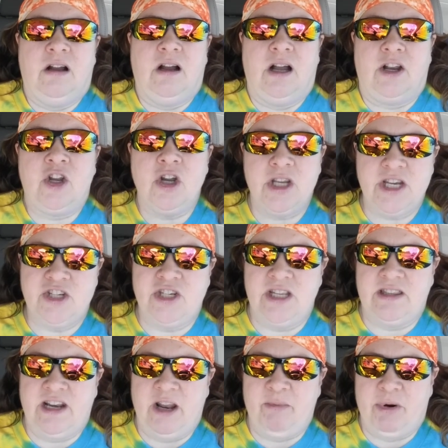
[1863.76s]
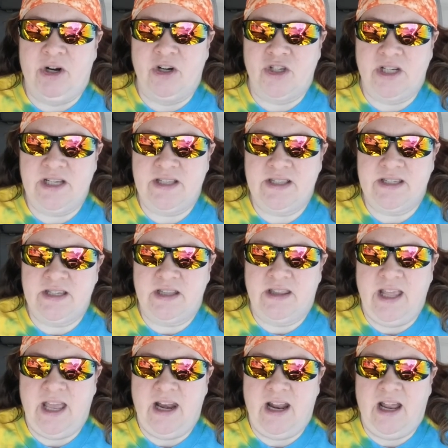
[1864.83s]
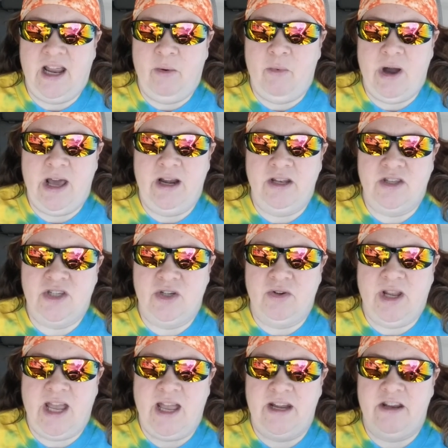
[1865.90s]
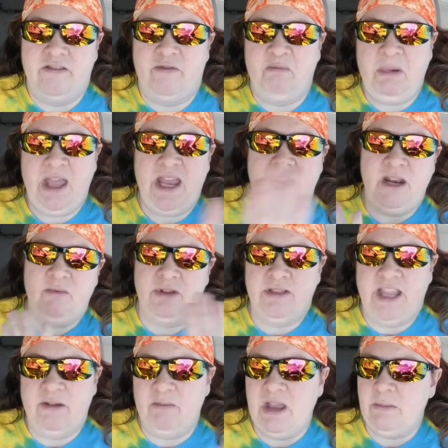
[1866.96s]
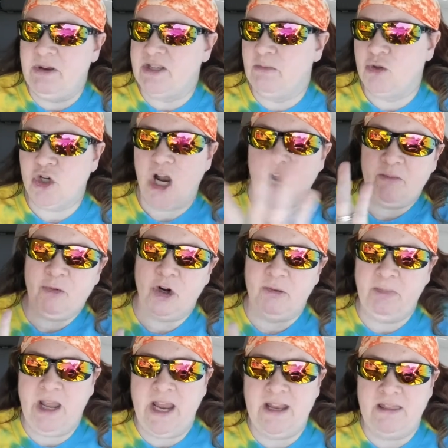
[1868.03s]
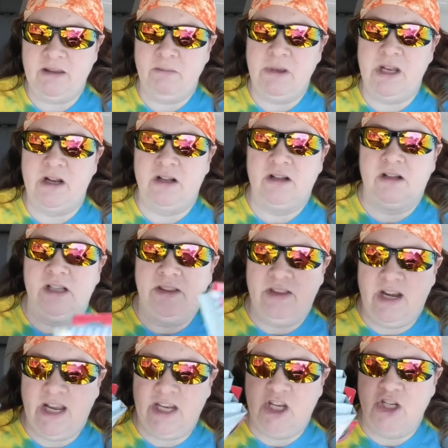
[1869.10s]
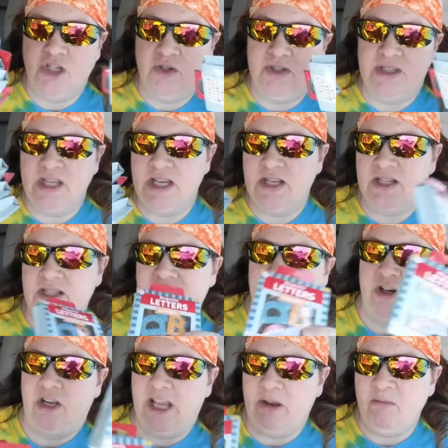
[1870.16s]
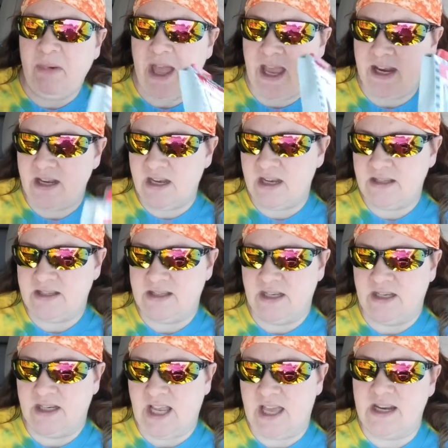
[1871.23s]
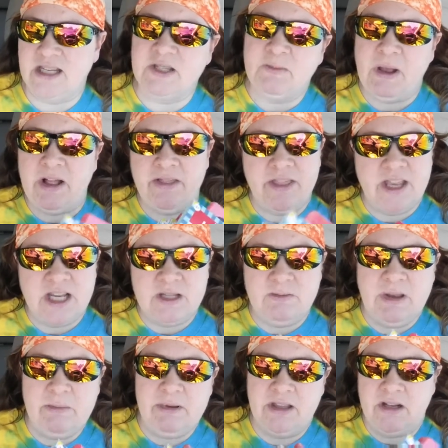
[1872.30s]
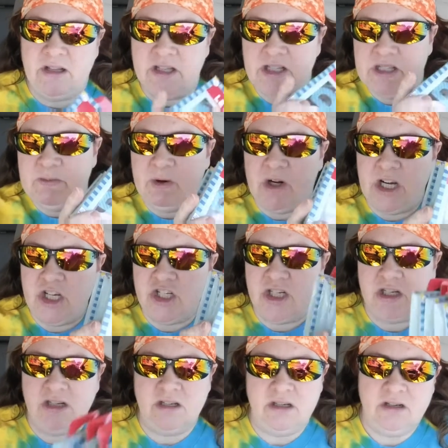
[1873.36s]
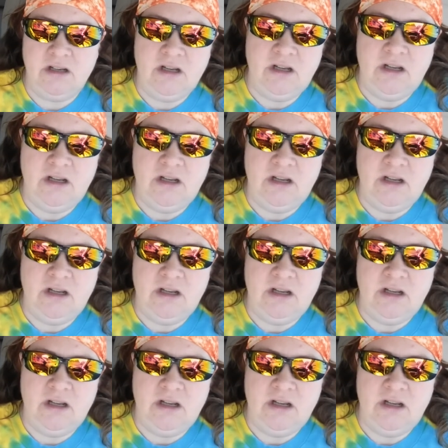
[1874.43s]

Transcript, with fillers: a cookie sheet that I purchased that I wanted to kind of paint with like maybe some chalkboard paint in the middle, and then I could use these for like magnets and kind of spell things, maybe a little inspiration